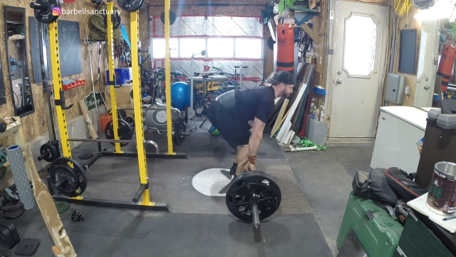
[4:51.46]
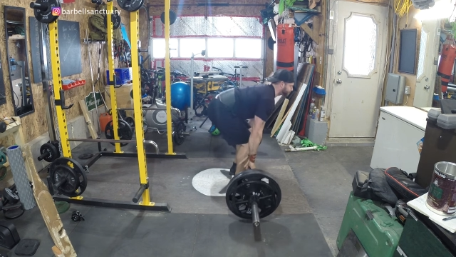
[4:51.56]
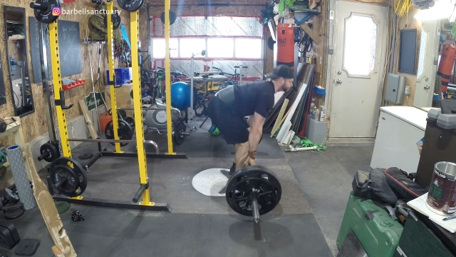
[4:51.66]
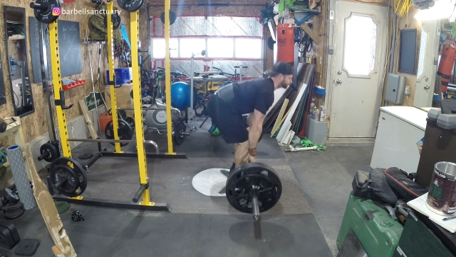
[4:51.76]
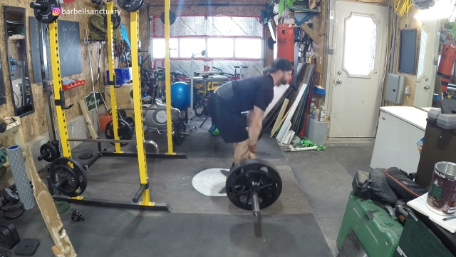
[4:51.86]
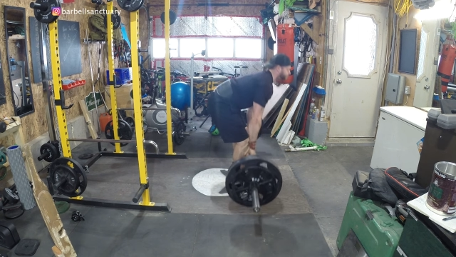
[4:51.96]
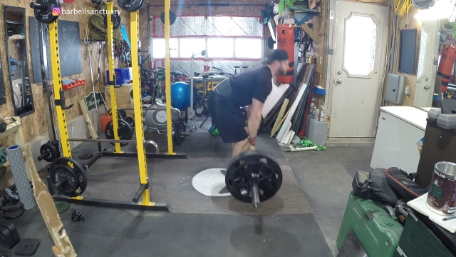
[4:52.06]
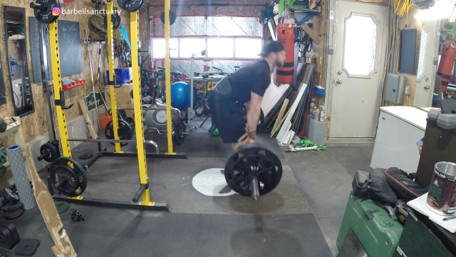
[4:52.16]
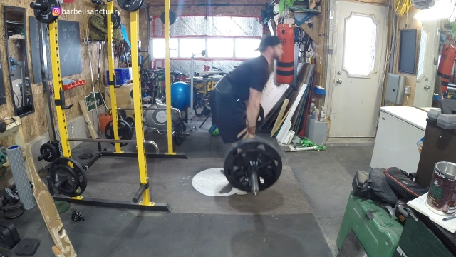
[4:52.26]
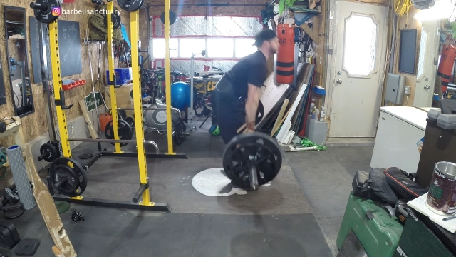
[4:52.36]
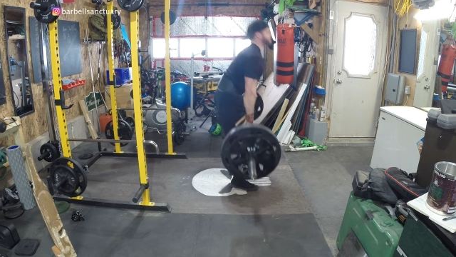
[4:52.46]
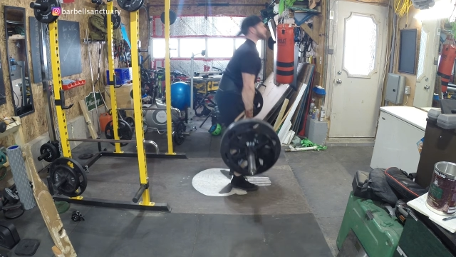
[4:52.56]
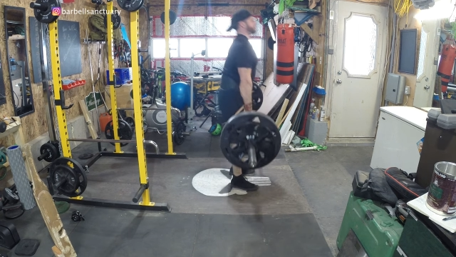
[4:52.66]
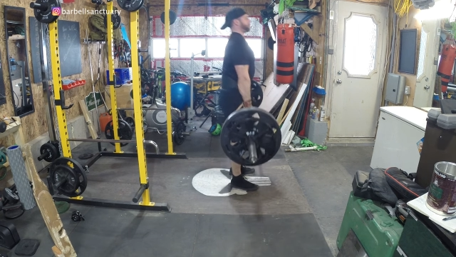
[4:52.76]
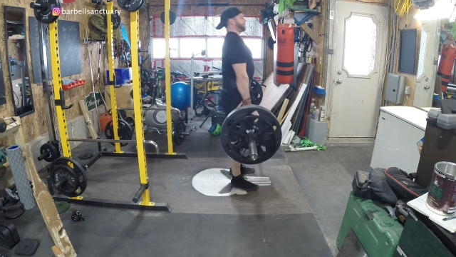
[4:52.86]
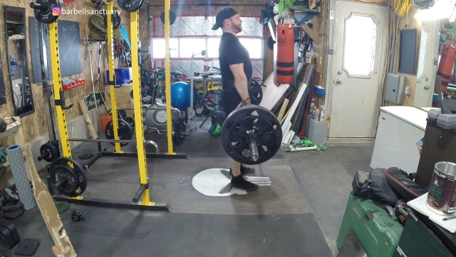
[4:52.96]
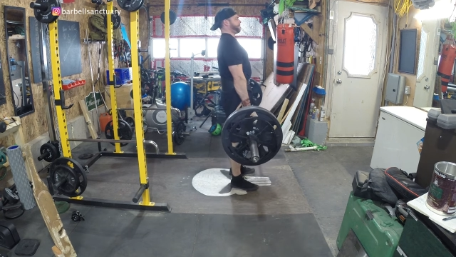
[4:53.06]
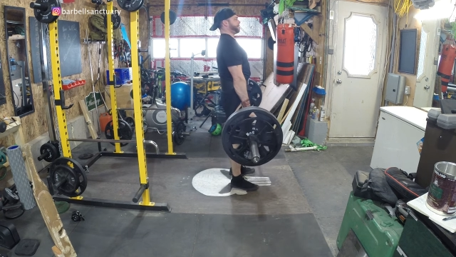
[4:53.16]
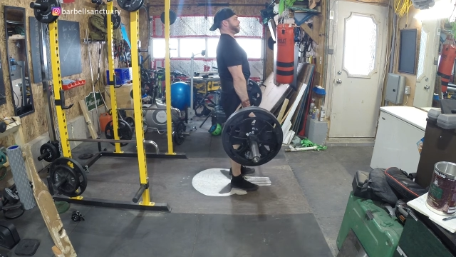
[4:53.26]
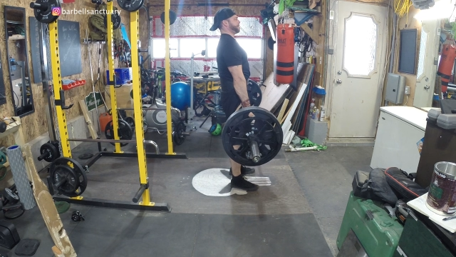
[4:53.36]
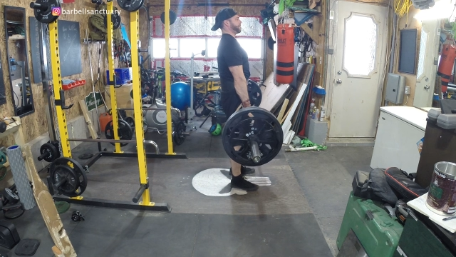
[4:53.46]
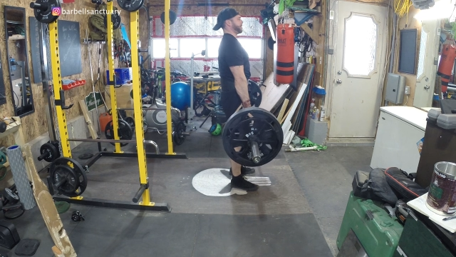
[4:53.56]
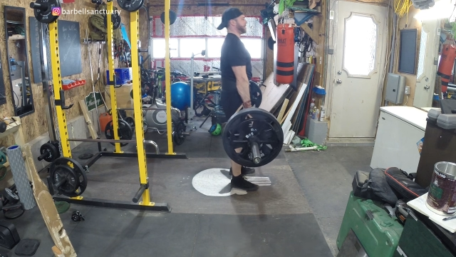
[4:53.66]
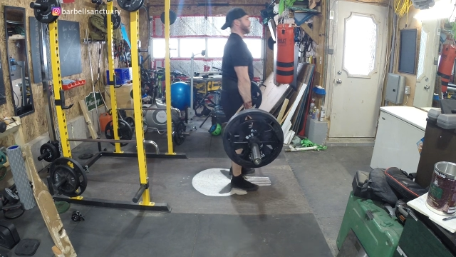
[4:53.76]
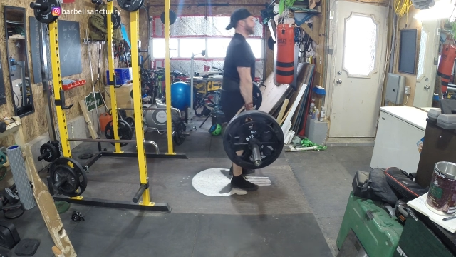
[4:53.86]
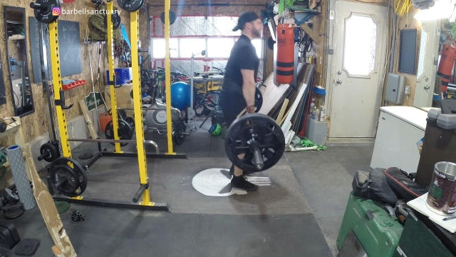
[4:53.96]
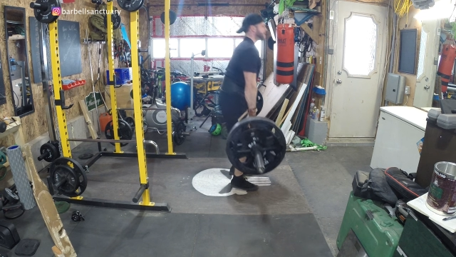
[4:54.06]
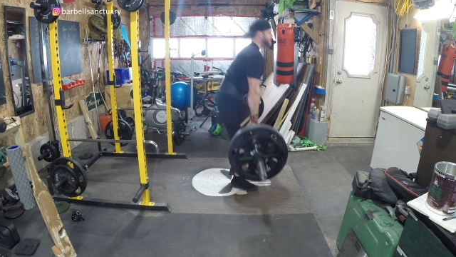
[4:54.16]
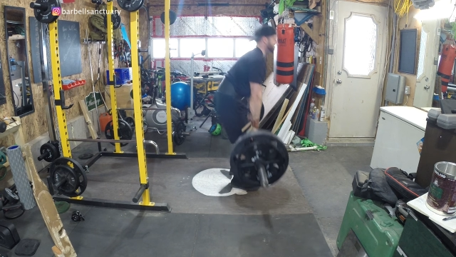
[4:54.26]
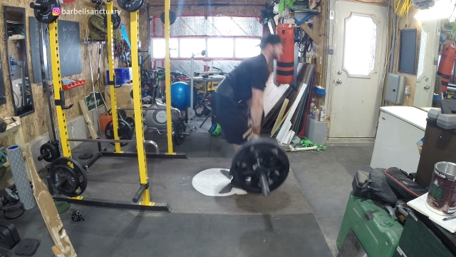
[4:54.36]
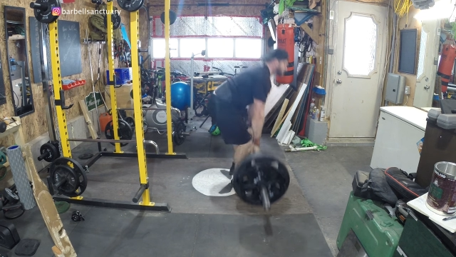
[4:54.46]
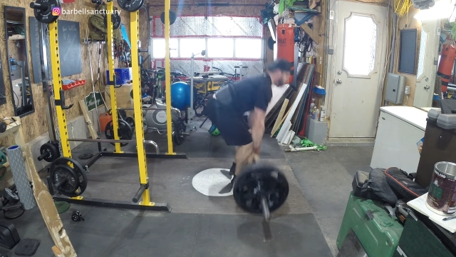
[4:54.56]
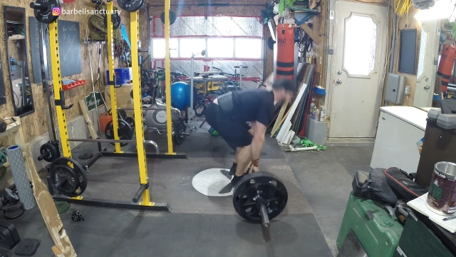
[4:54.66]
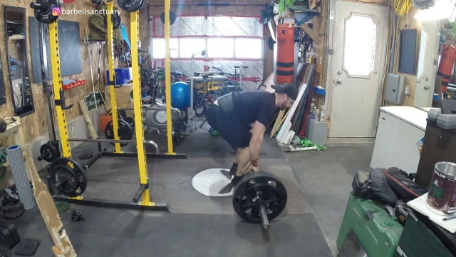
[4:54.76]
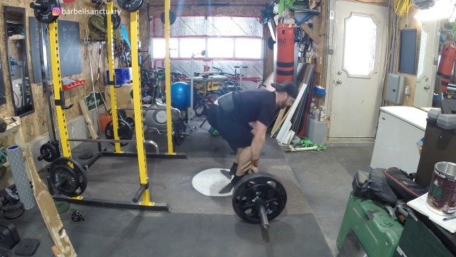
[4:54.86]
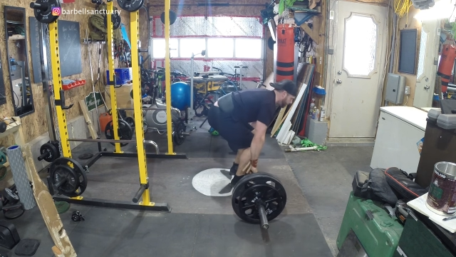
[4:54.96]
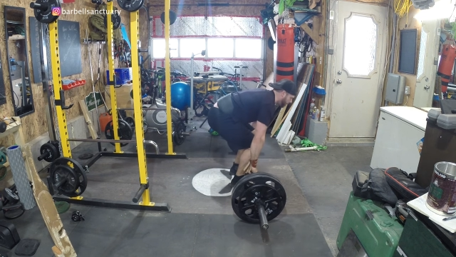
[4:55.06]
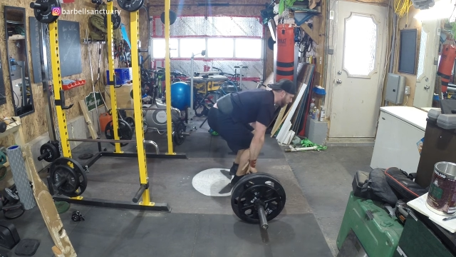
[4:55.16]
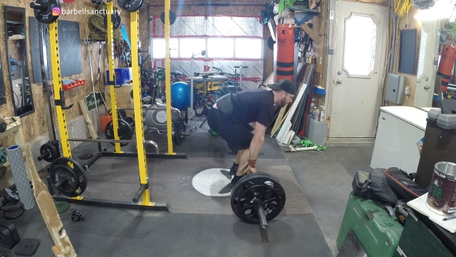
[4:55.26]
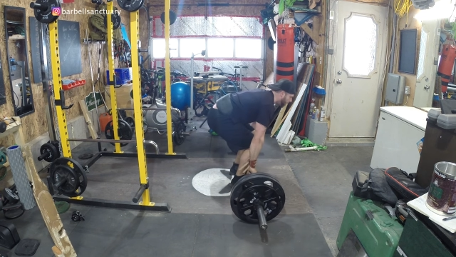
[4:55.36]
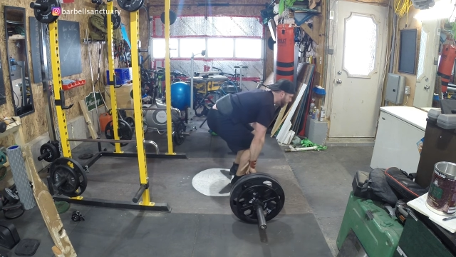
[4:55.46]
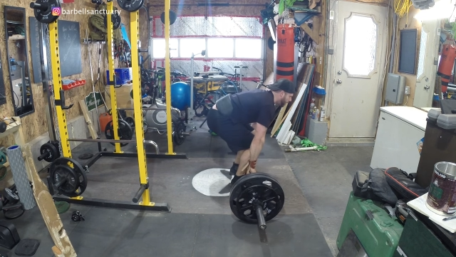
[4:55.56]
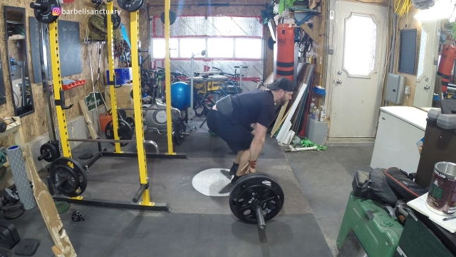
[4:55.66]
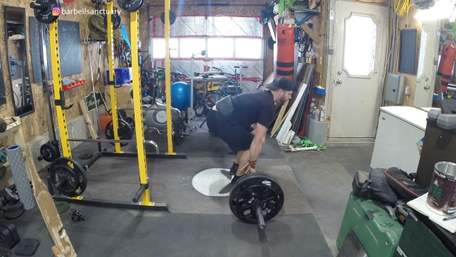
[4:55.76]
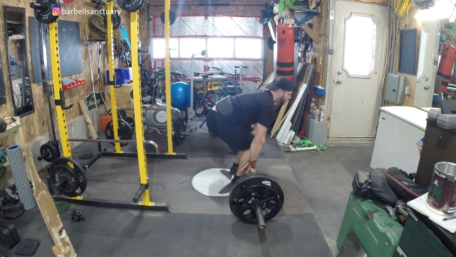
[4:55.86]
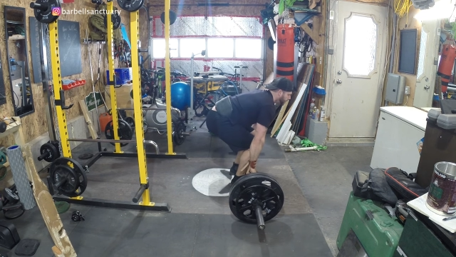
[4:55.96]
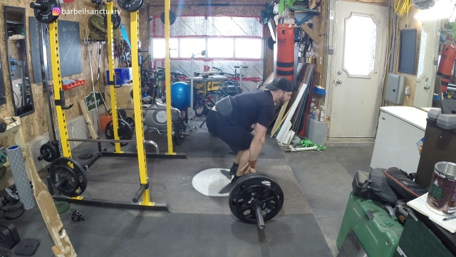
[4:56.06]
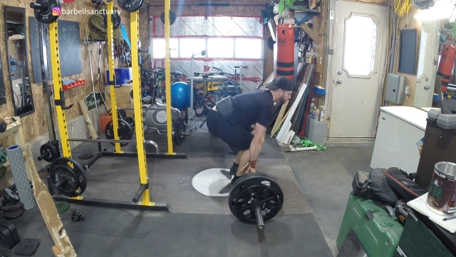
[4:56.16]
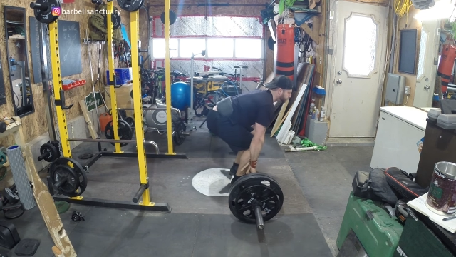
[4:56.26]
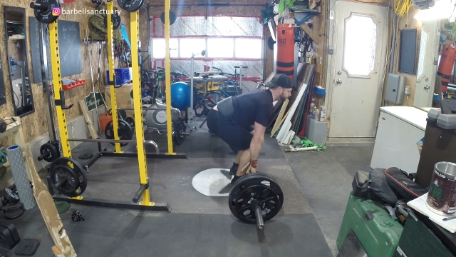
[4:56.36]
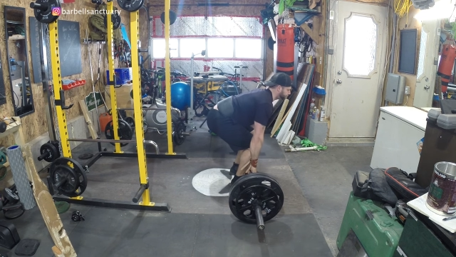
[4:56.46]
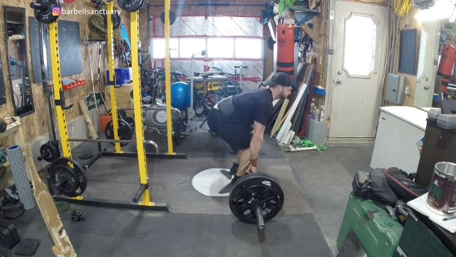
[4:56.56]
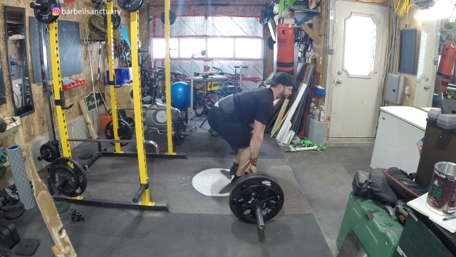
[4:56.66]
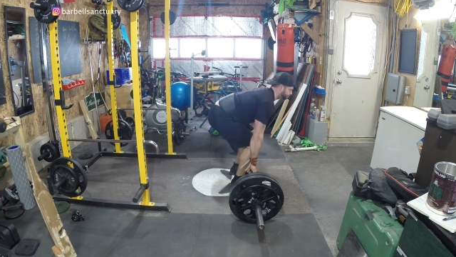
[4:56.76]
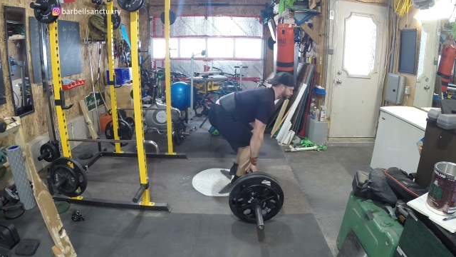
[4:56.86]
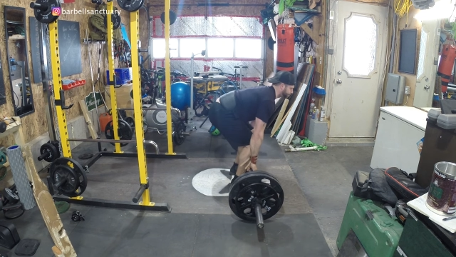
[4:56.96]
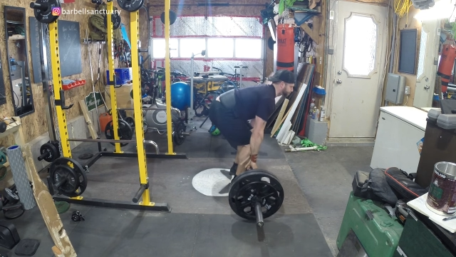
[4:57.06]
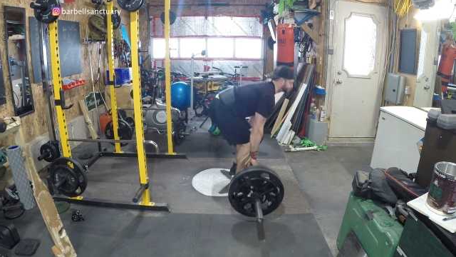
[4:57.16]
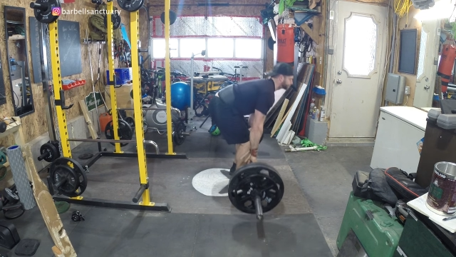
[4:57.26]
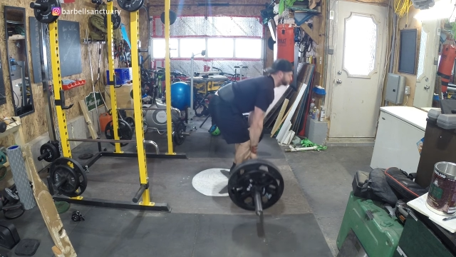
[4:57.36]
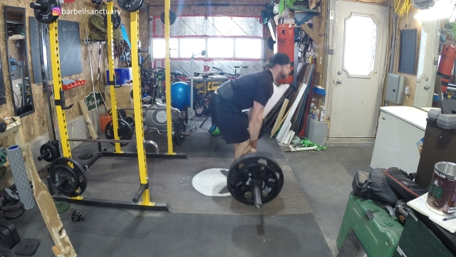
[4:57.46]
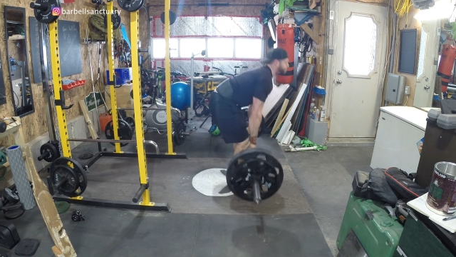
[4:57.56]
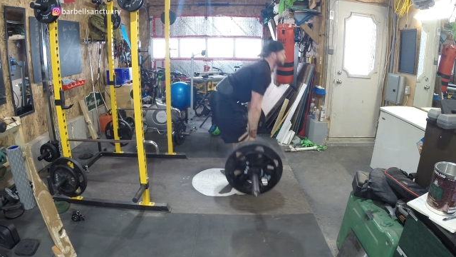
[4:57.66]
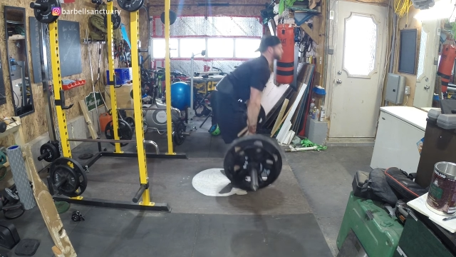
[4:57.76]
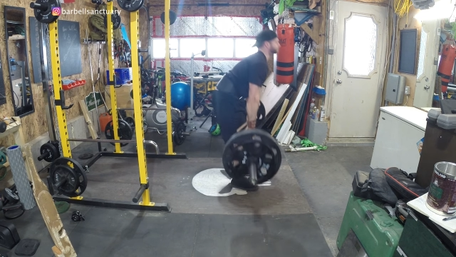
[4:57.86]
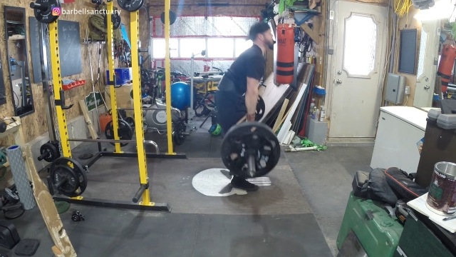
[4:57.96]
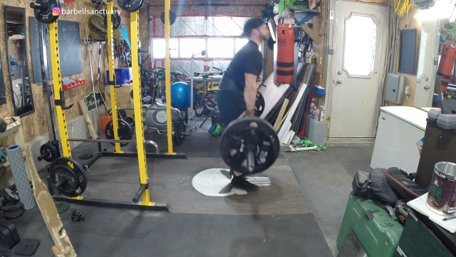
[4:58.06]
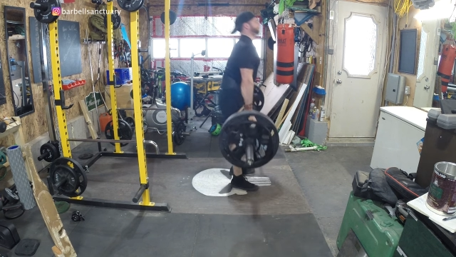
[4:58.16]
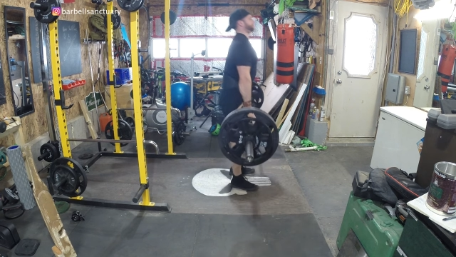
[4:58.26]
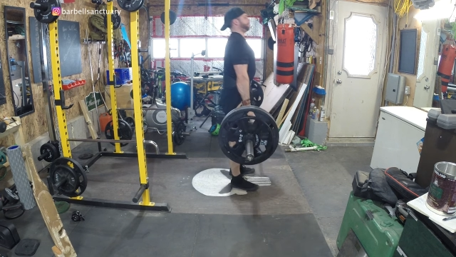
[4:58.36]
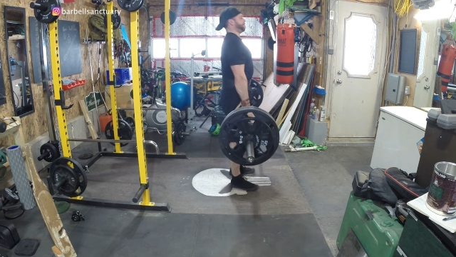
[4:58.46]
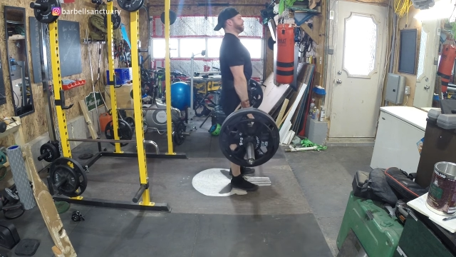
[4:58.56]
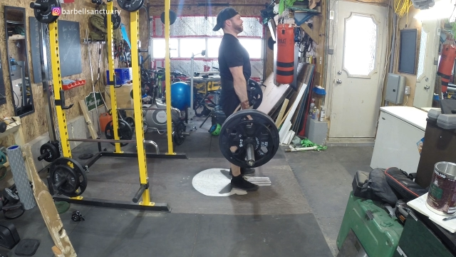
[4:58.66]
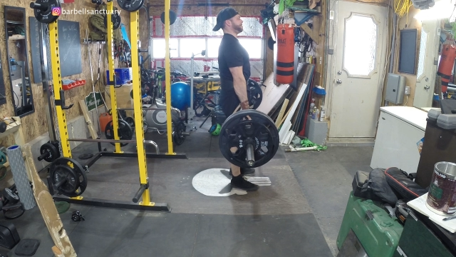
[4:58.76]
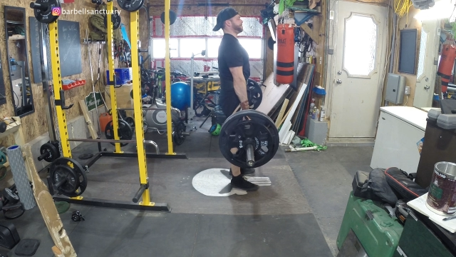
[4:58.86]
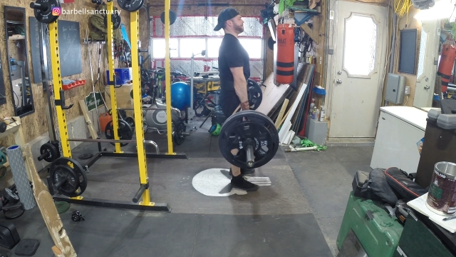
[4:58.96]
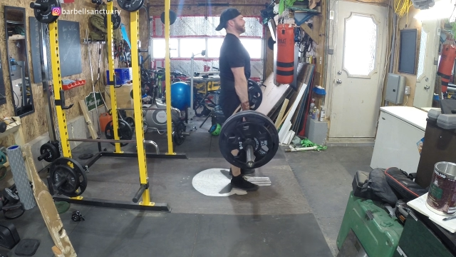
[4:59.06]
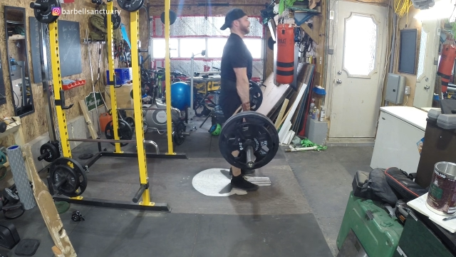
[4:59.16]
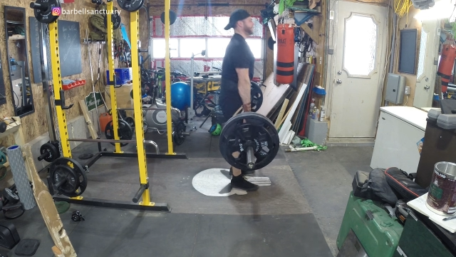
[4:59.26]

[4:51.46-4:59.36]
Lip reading: [unreadable: no face in view]